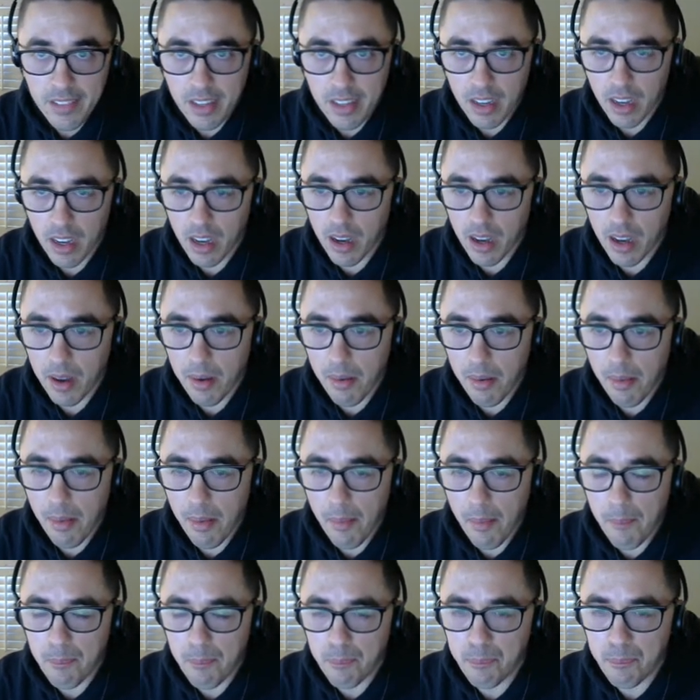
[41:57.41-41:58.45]

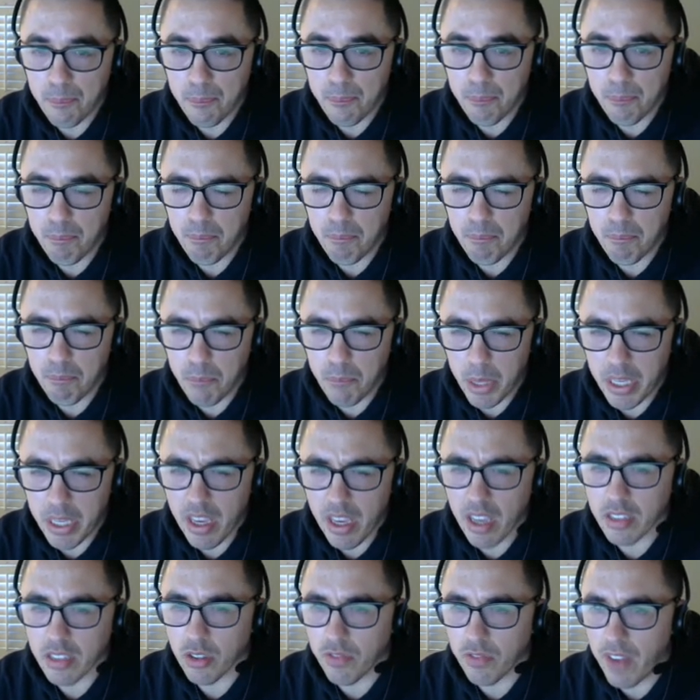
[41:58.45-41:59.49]
But
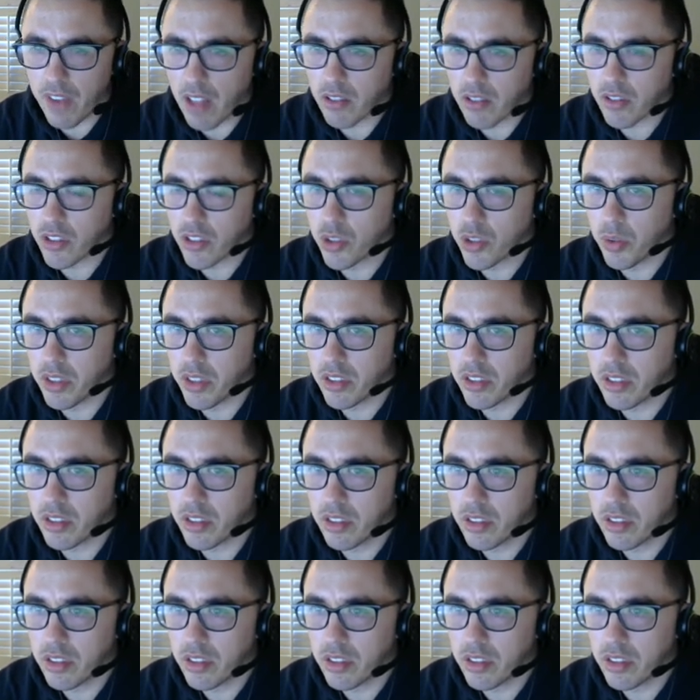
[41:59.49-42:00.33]
yeah, so follow us on Twitch.